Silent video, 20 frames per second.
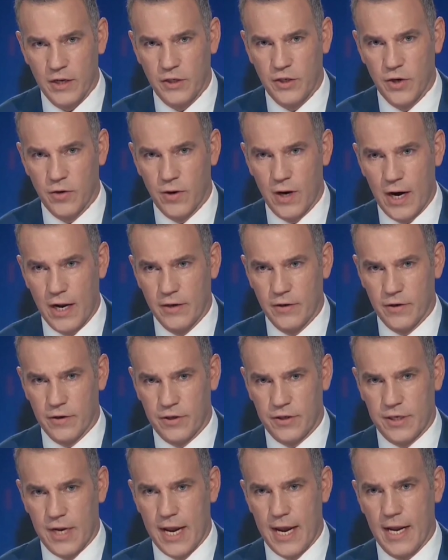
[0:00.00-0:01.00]
What is your
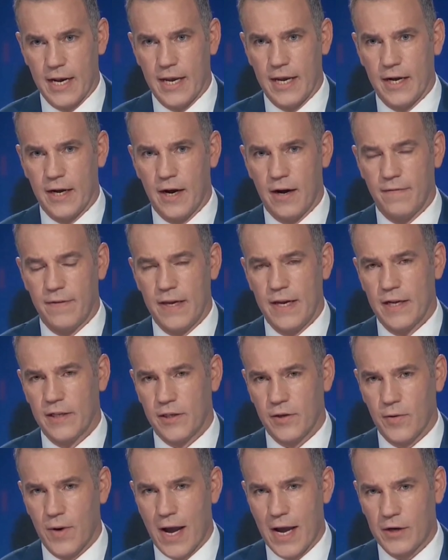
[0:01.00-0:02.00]
understanding of
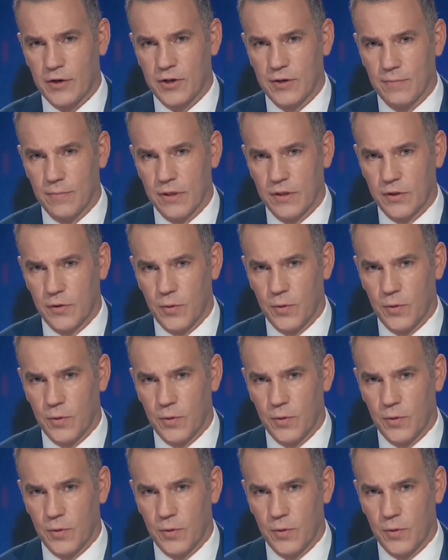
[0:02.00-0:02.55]
the interaction